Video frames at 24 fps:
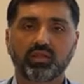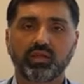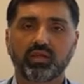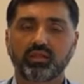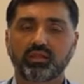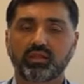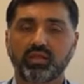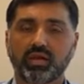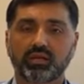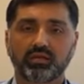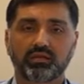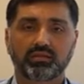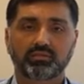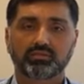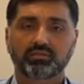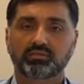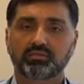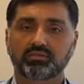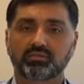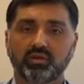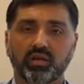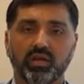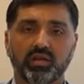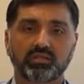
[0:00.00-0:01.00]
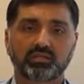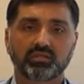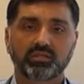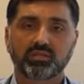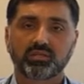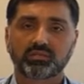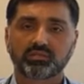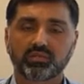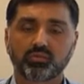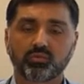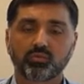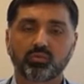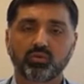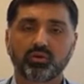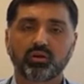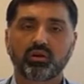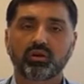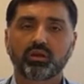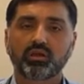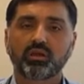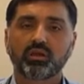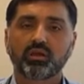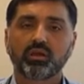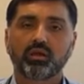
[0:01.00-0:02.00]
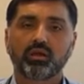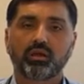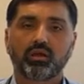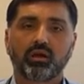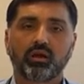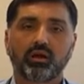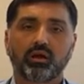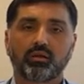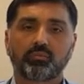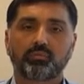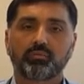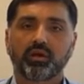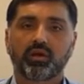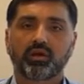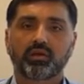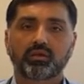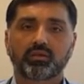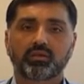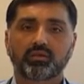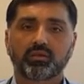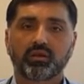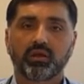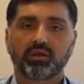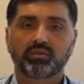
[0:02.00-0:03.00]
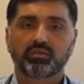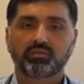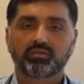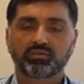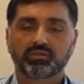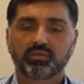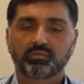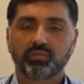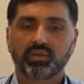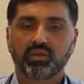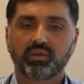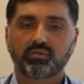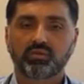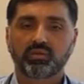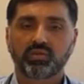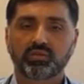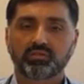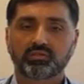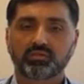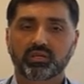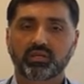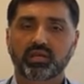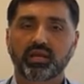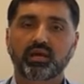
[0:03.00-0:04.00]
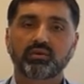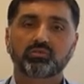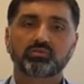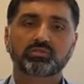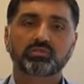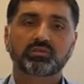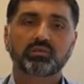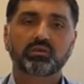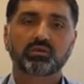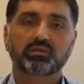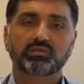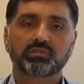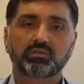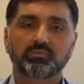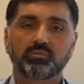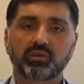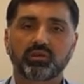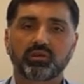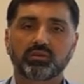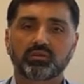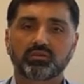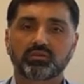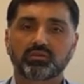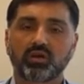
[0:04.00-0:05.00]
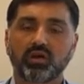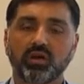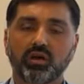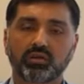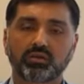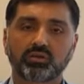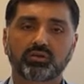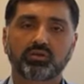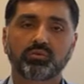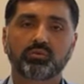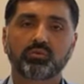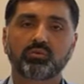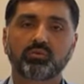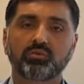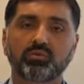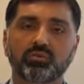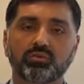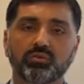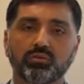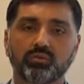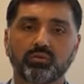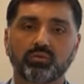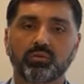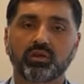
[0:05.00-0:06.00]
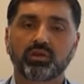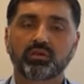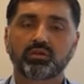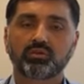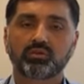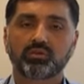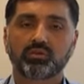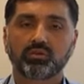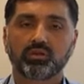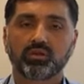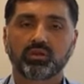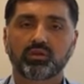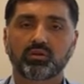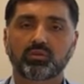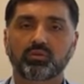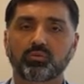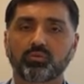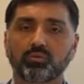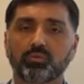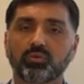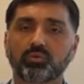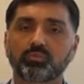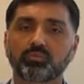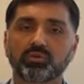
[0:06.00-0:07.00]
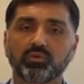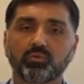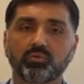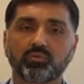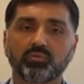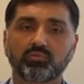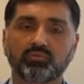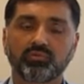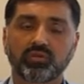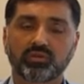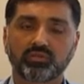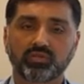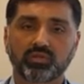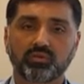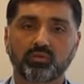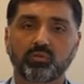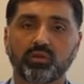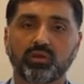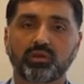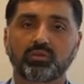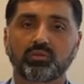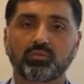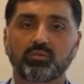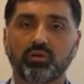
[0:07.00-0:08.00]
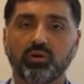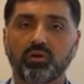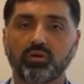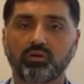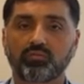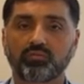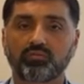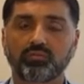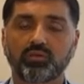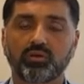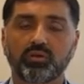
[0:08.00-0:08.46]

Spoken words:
and strategy doesn't work? Are you somebody who needs a counselor, somebody to talk to through it? Do you need a group to visit with of